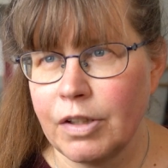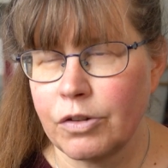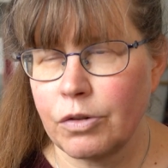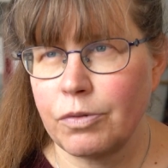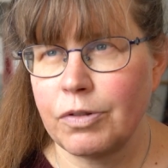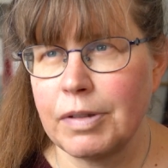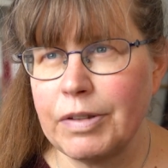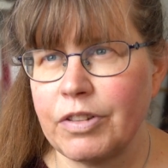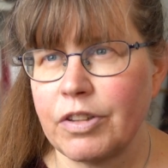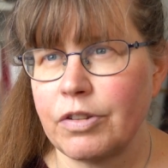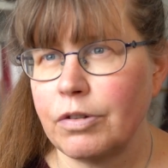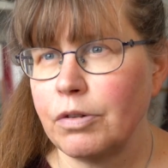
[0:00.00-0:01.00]
So with
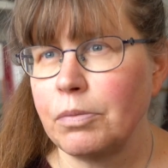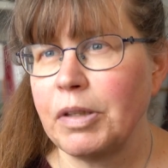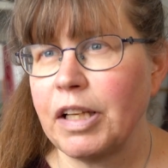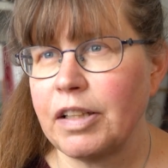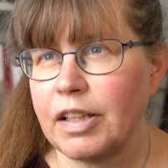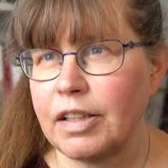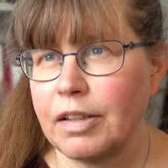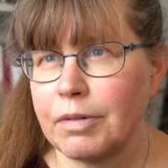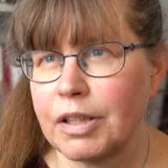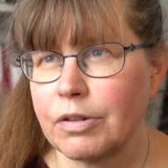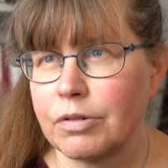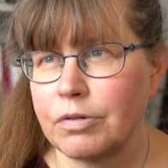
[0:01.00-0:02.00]
the Zoonomia data,
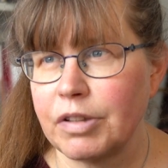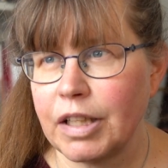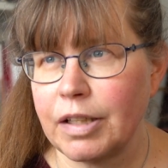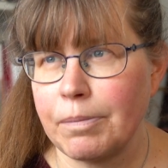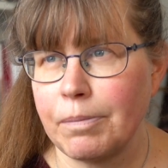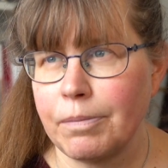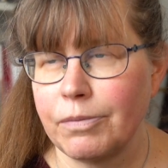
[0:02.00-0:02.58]
we could really